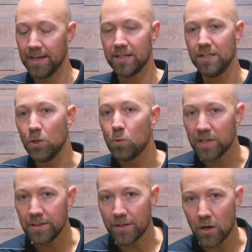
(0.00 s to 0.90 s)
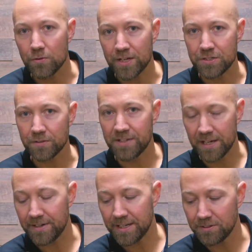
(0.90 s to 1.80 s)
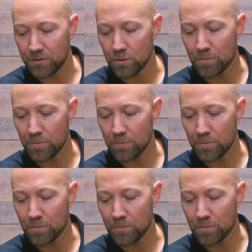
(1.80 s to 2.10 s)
You will know that you've given it too